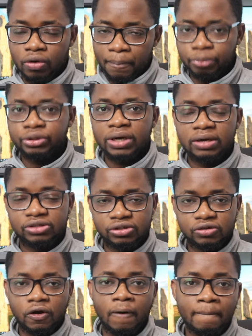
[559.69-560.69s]
push out
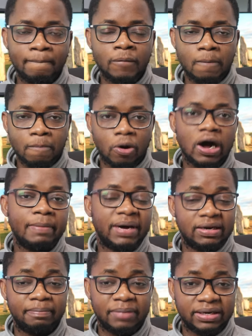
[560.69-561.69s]
some more
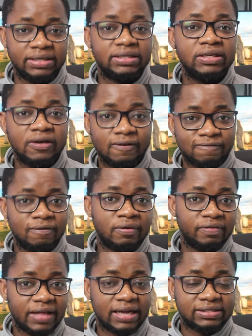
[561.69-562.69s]
amount of money
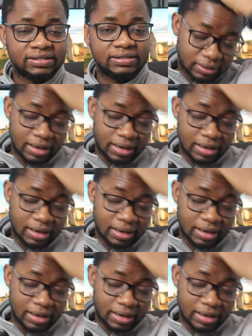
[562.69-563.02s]
for that.